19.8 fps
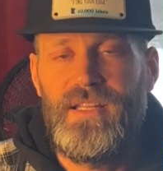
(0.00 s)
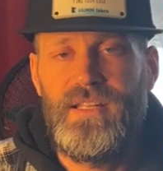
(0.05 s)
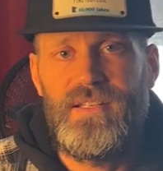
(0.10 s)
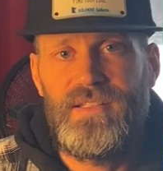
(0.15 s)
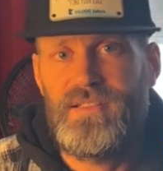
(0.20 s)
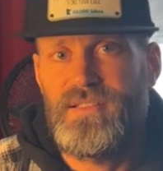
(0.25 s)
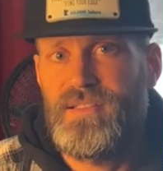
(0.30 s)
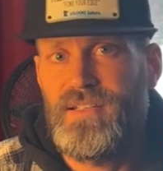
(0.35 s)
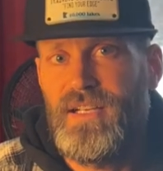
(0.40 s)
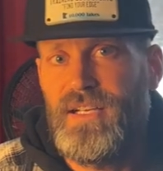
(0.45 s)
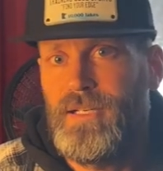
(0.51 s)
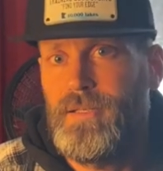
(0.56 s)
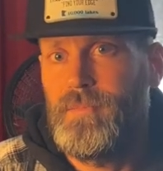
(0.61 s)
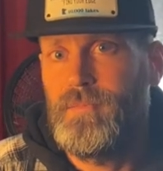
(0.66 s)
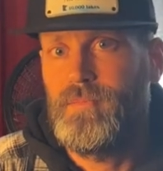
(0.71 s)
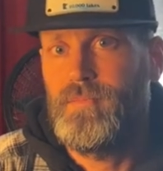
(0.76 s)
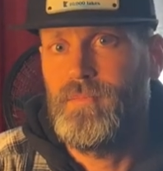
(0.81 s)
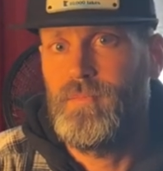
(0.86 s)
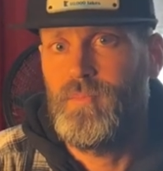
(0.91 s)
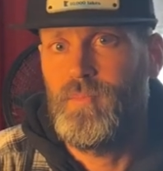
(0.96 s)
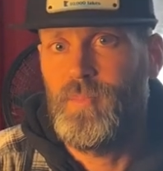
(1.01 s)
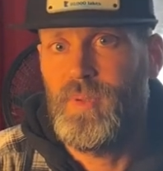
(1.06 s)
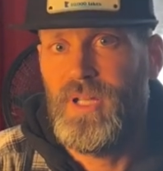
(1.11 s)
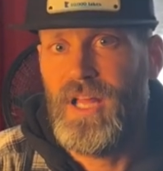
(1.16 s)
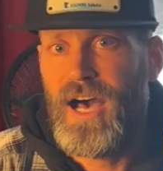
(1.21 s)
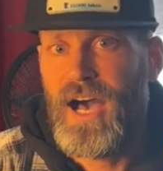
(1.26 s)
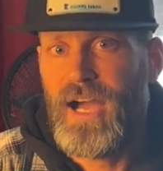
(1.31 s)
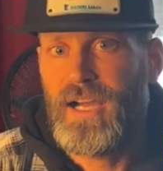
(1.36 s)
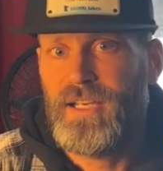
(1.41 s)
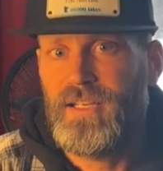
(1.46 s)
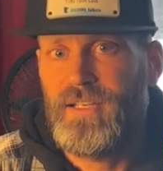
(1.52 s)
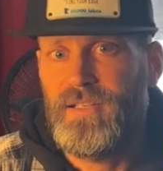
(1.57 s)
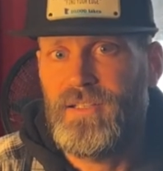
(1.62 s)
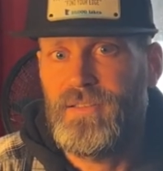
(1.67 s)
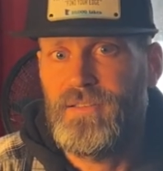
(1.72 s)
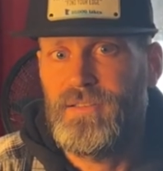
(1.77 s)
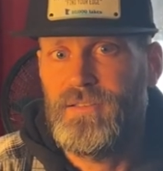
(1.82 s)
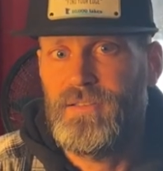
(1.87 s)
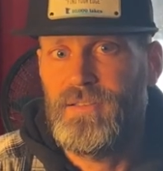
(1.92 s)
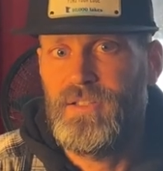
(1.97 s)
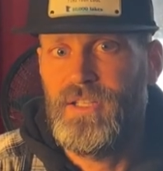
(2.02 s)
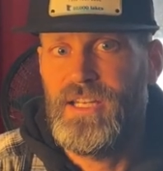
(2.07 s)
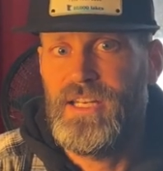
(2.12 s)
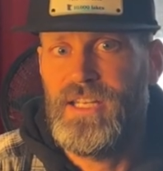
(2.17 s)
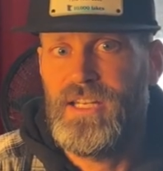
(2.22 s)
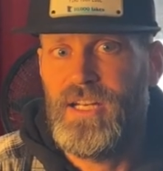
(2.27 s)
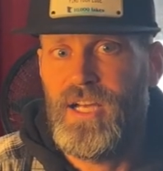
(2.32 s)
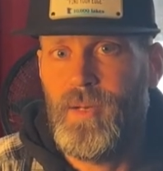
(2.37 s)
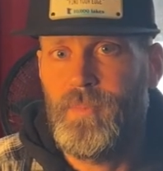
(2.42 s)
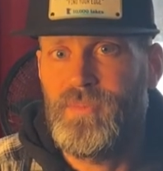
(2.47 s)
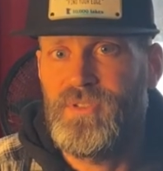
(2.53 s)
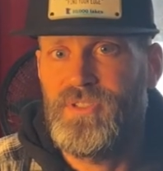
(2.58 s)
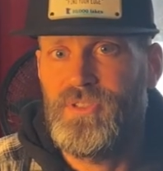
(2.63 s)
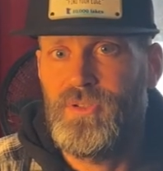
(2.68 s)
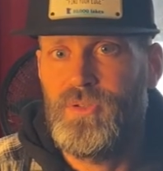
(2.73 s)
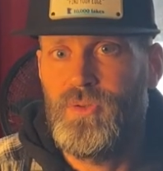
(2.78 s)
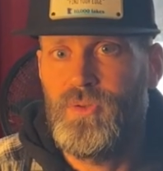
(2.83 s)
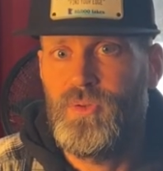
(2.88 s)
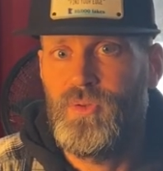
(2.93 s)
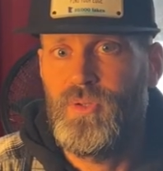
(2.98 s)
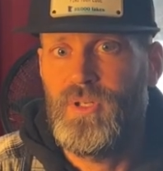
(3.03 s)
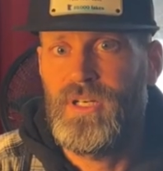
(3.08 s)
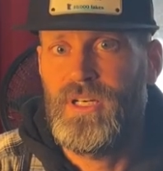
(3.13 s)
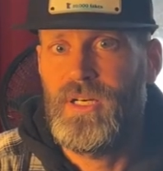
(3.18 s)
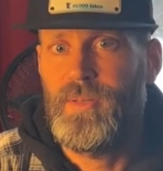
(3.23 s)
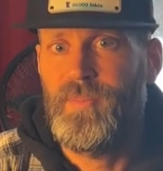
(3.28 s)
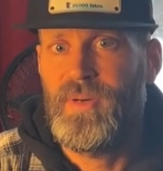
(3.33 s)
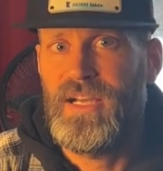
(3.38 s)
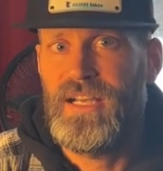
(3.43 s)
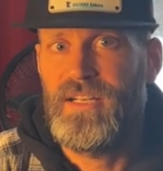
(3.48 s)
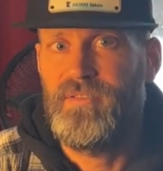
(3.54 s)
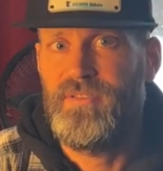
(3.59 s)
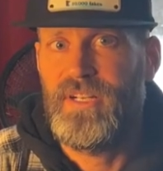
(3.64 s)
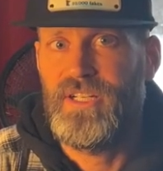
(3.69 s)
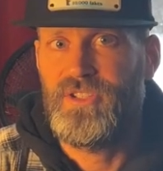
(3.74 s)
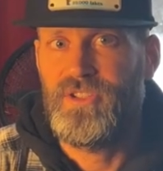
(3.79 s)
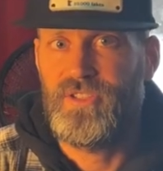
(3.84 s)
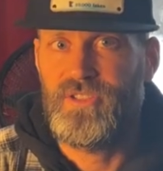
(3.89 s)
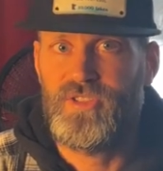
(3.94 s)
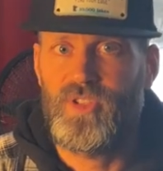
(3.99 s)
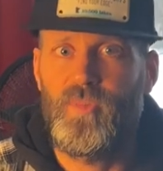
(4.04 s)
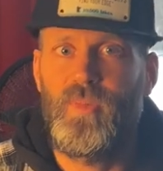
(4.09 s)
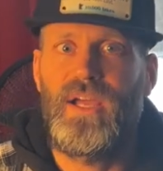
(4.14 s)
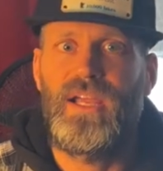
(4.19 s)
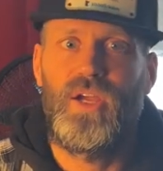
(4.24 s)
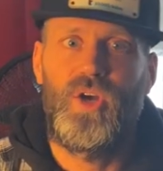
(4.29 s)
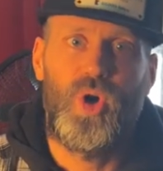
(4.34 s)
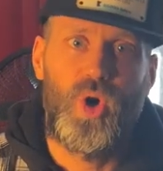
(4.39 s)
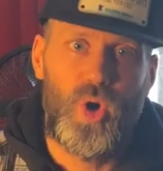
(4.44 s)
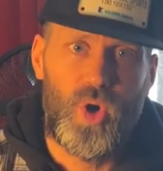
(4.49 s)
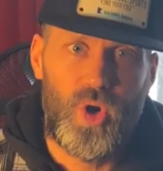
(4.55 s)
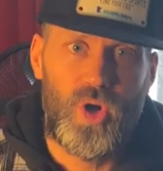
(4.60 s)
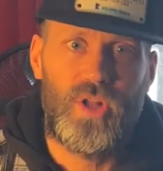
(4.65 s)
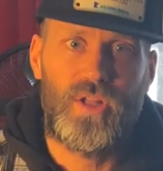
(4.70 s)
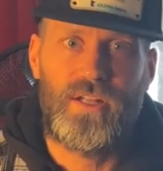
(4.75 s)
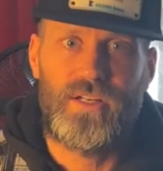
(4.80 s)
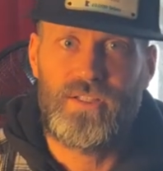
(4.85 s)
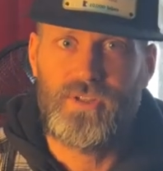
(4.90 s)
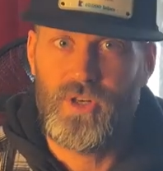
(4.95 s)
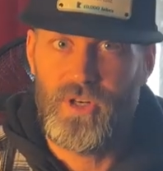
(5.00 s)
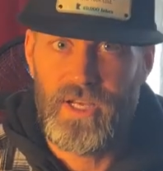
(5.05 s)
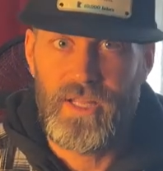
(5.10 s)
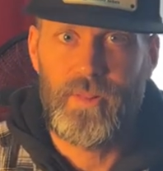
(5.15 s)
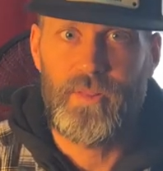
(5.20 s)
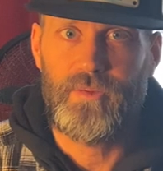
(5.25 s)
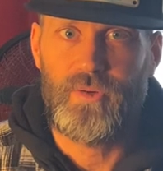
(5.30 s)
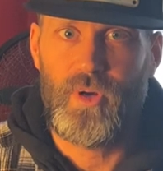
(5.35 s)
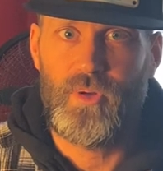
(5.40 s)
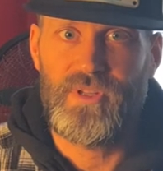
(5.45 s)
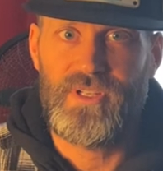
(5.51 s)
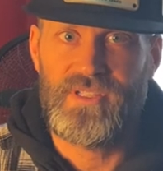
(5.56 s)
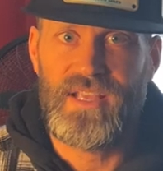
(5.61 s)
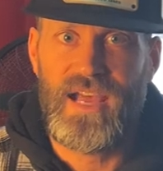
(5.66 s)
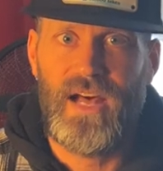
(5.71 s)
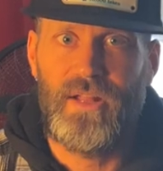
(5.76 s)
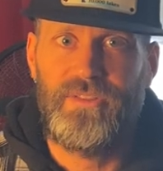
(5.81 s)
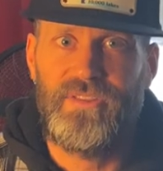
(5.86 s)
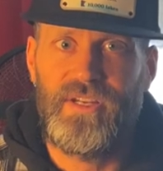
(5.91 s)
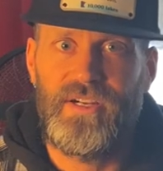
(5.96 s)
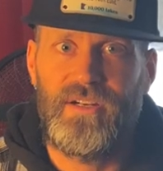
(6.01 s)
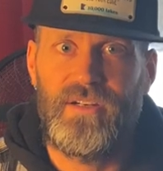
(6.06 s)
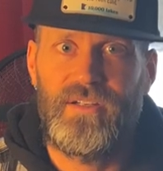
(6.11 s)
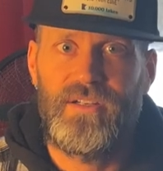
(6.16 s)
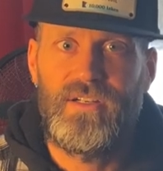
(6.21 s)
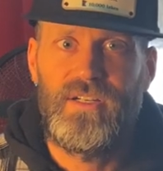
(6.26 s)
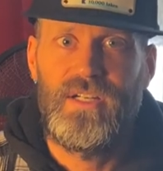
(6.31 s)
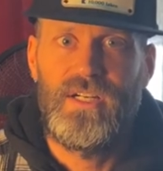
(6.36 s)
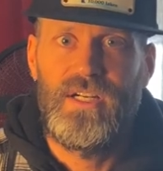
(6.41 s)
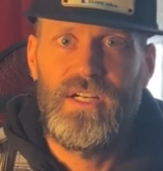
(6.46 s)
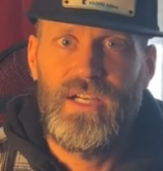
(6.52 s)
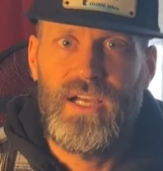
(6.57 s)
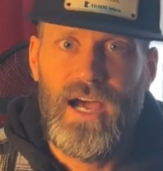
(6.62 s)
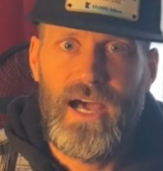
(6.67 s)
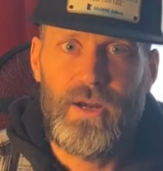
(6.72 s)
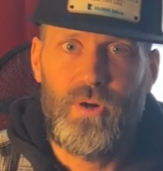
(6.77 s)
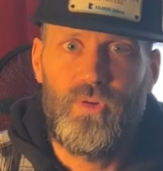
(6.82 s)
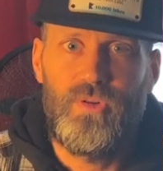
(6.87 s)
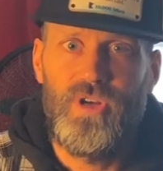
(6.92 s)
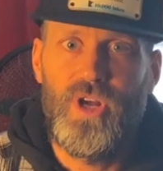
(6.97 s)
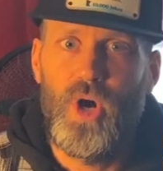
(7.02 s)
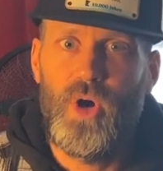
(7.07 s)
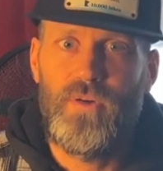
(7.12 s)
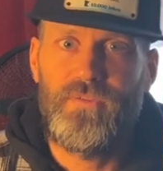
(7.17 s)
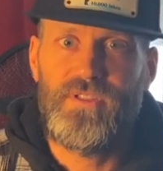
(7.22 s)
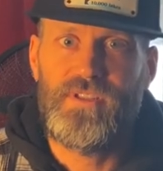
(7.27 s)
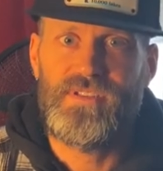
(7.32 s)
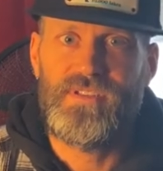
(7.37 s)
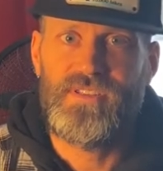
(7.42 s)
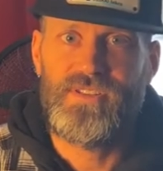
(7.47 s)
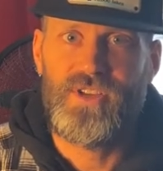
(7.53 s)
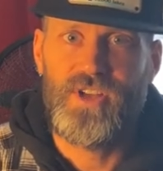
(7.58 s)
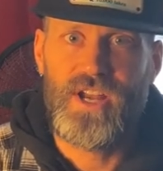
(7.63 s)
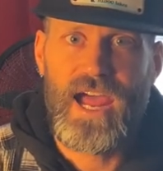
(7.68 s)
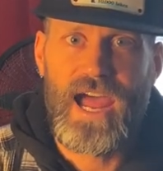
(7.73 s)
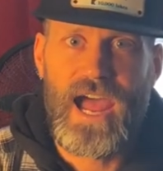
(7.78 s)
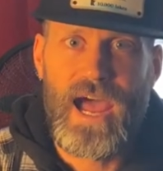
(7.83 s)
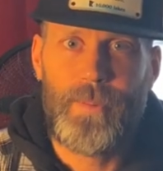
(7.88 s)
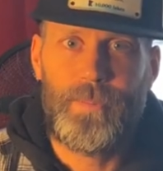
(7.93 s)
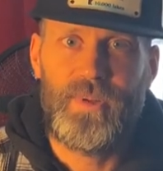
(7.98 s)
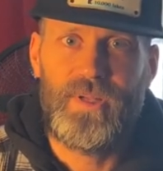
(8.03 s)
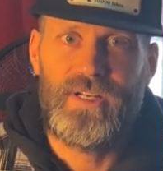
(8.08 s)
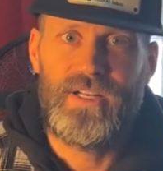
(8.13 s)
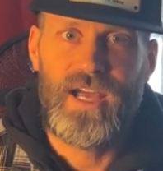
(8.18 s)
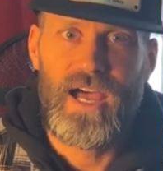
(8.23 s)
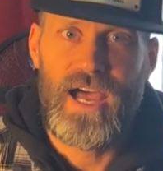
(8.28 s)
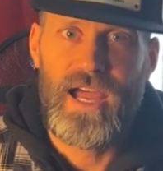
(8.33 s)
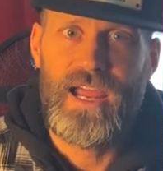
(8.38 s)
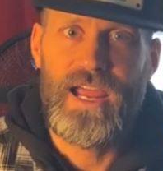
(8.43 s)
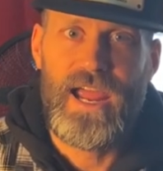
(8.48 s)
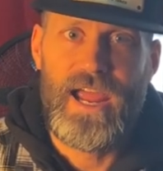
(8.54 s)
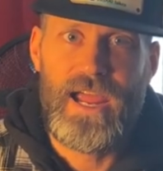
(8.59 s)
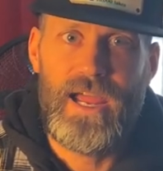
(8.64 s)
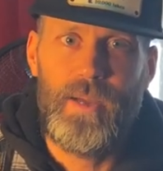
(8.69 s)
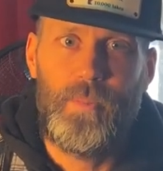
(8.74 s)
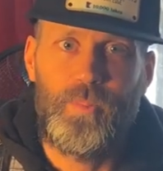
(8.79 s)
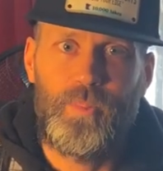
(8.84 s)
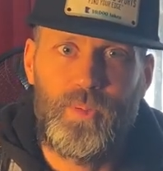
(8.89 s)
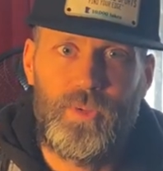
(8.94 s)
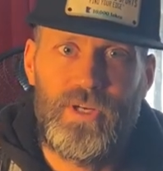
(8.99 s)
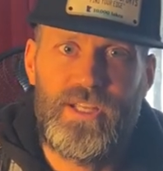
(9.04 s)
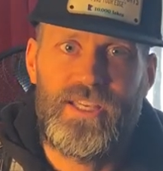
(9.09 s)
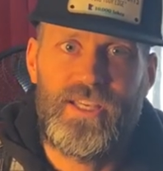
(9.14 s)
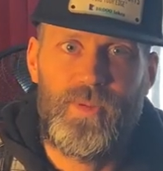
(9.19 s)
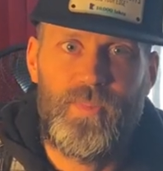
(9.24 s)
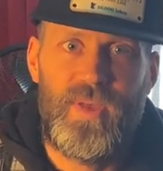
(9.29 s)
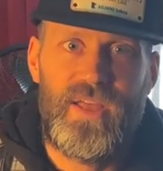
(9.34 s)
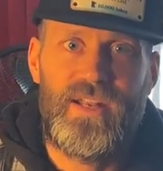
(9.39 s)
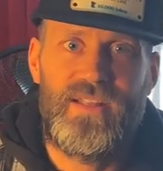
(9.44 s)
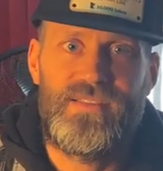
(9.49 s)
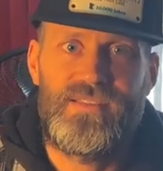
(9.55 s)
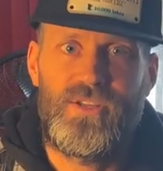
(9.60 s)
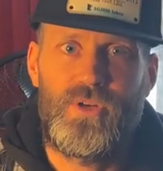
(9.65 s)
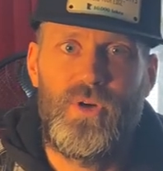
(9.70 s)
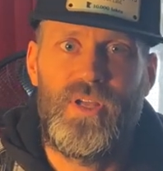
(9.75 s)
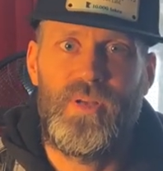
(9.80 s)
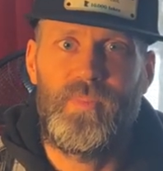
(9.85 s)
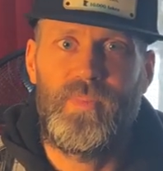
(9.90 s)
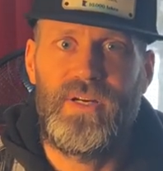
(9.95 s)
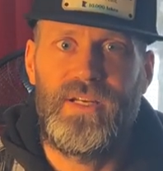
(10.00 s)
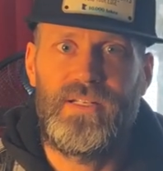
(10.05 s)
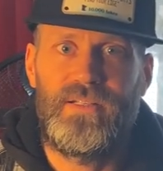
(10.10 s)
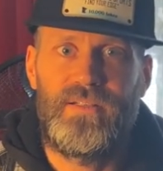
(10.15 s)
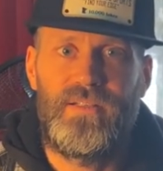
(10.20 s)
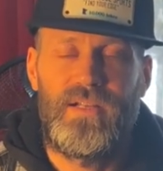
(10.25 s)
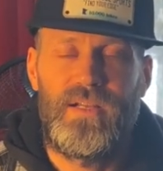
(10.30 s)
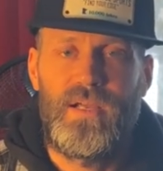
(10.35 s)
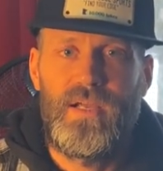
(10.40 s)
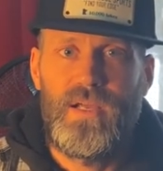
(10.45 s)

this block leading up to my adventure. So my goal, I'll go ahead and throw this out there. I don't know if this is going to happen. I am pretty committed to it, but